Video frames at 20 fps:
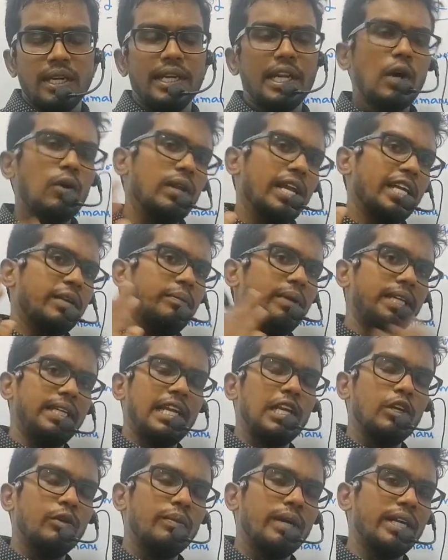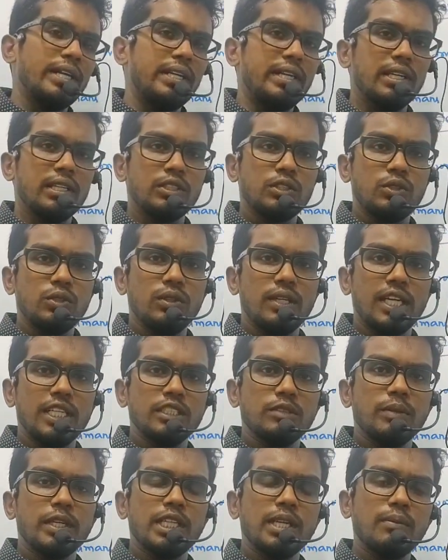Now let me tell you, my dear
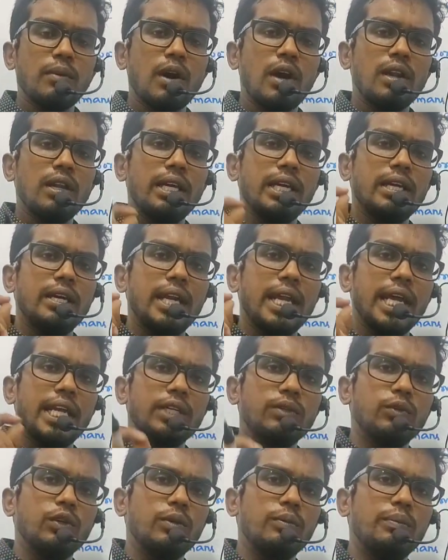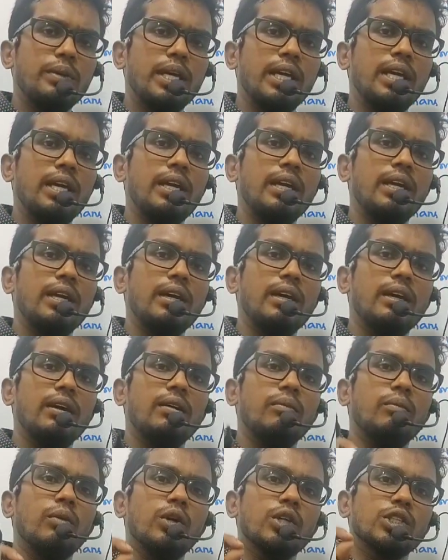students, metabolic rate would be
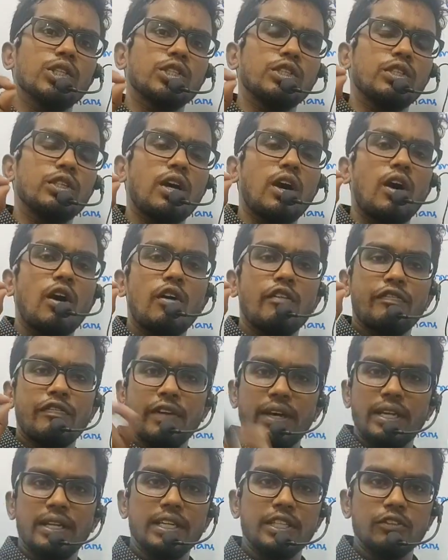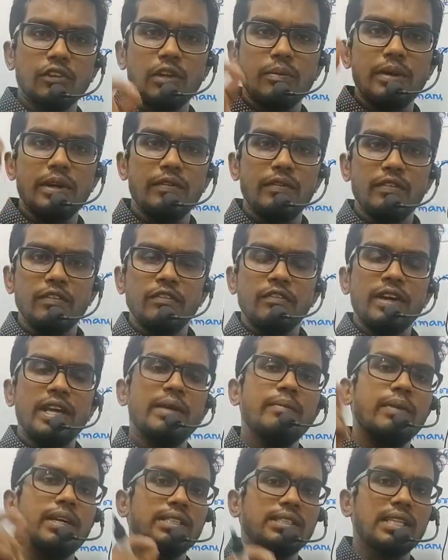most often, it will be
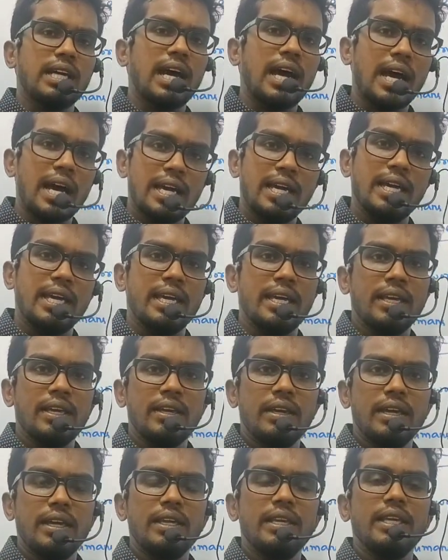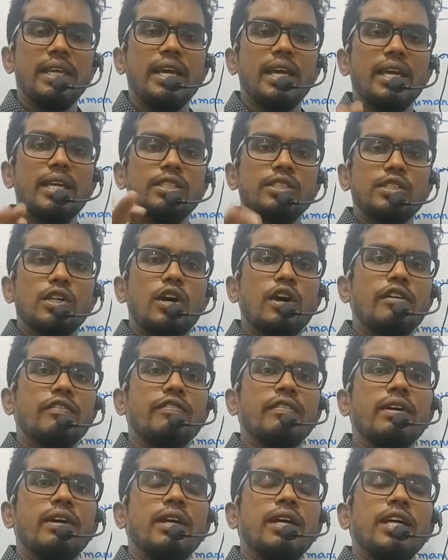very much high in case
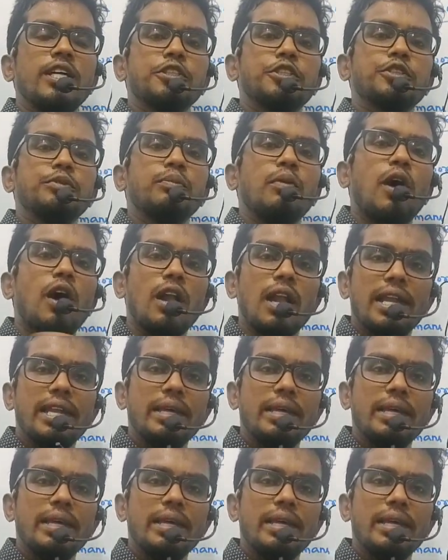of small